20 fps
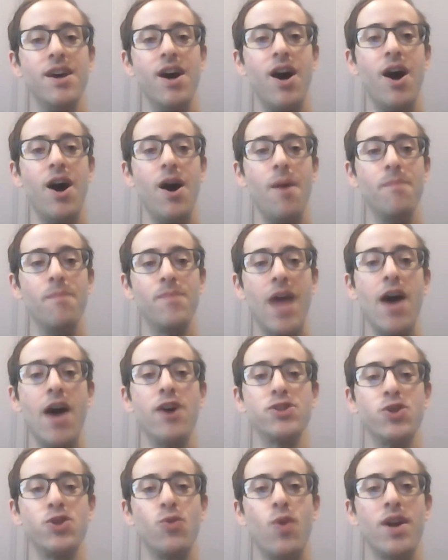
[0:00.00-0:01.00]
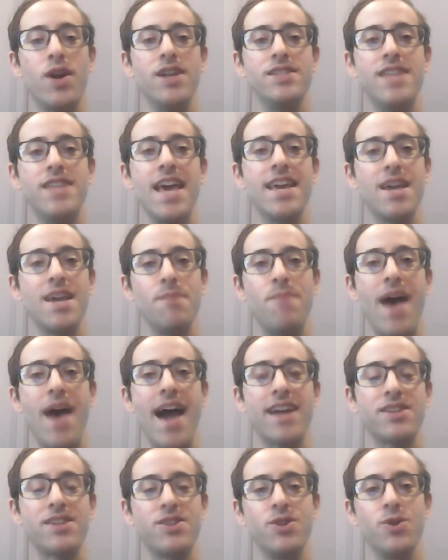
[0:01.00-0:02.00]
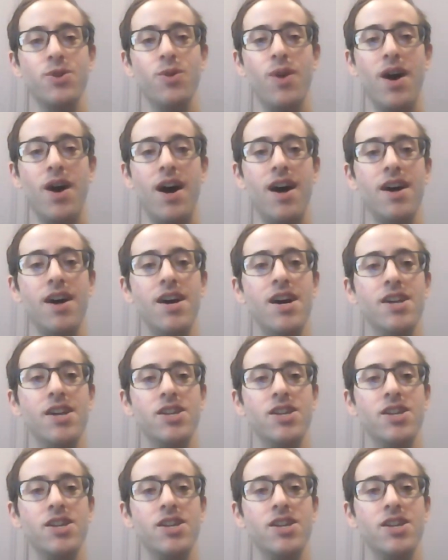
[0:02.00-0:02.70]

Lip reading: Exactly. I also want to take it back to